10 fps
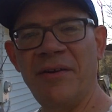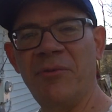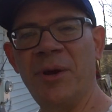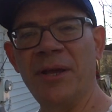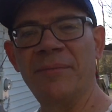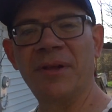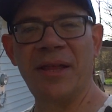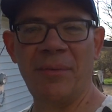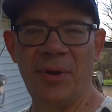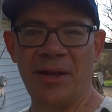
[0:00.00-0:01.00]
Hey everybody,
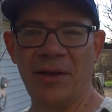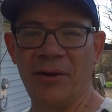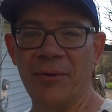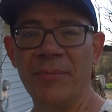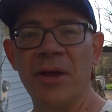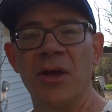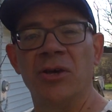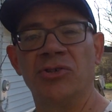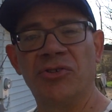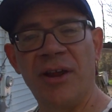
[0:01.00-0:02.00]
Glamp Man here.
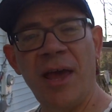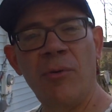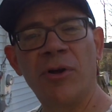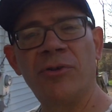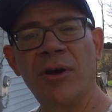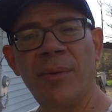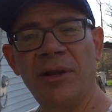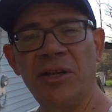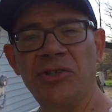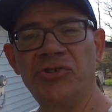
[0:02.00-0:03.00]
So today I want to talk
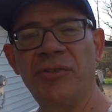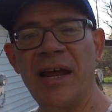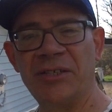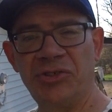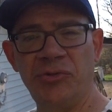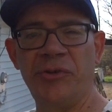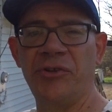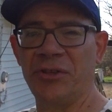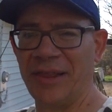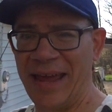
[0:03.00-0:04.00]
about an issue that has to do with
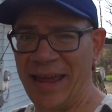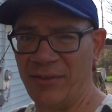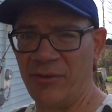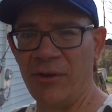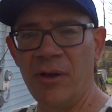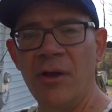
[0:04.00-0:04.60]
your land.